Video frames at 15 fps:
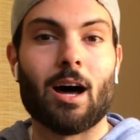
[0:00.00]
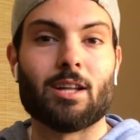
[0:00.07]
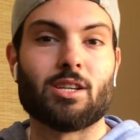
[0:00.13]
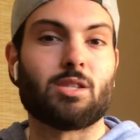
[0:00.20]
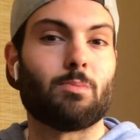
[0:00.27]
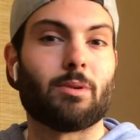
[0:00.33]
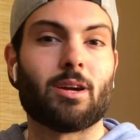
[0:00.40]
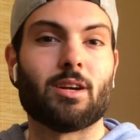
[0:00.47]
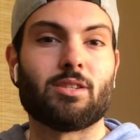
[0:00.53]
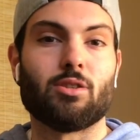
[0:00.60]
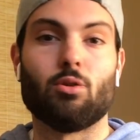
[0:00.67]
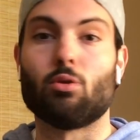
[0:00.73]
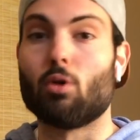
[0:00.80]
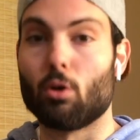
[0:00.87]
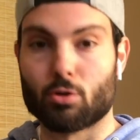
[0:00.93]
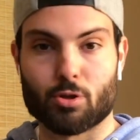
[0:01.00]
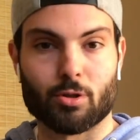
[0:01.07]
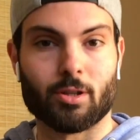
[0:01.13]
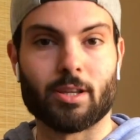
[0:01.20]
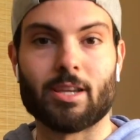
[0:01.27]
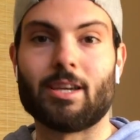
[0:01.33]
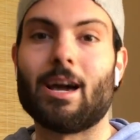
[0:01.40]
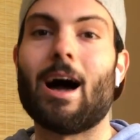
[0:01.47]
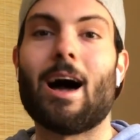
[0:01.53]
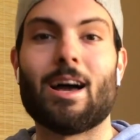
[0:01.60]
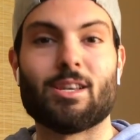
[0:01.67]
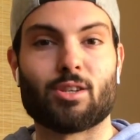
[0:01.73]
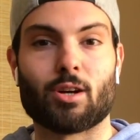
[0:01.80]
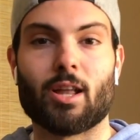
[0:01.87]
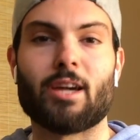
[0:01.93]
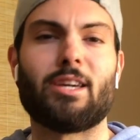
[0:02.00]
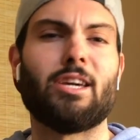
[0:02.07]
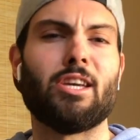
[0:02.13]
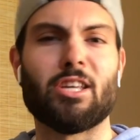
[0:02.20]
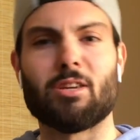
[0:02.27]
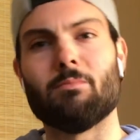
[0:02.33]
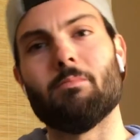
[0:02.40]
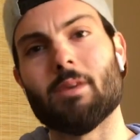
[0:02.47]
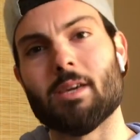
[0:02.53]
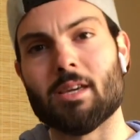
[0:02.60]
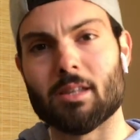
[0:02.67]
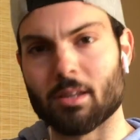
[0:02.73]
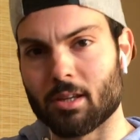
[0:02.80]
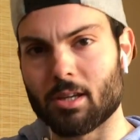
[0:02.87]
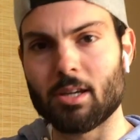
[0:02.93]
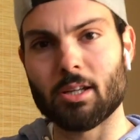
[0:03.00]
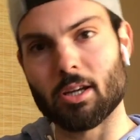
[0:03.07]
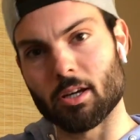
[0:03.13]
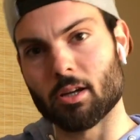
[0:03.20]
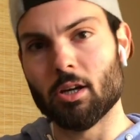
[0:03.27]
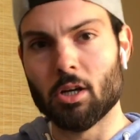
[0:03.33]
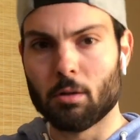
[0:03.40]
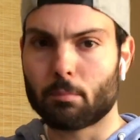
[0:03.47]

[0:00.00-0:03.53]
just because culturally guys are like eating meat and eating